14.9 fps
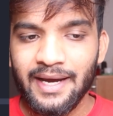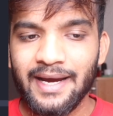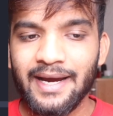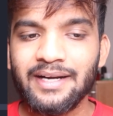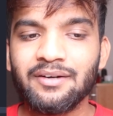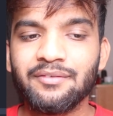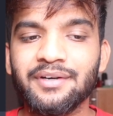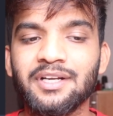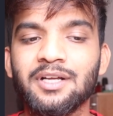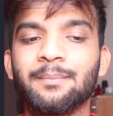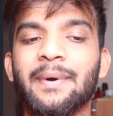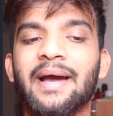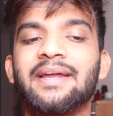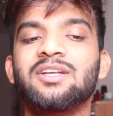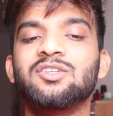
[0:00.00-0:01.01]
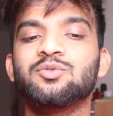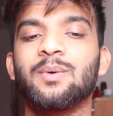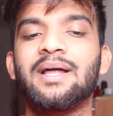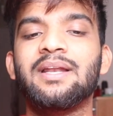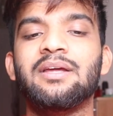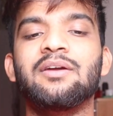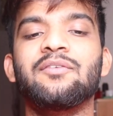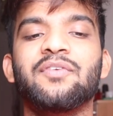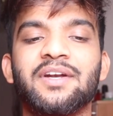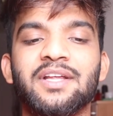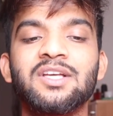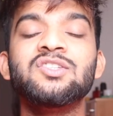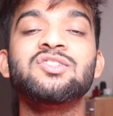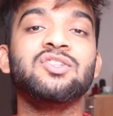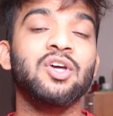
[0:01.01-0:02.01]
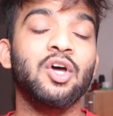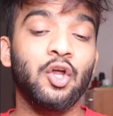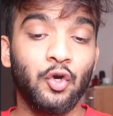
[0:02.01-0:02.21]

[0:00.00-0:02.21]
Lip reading: and return minus 1 if it is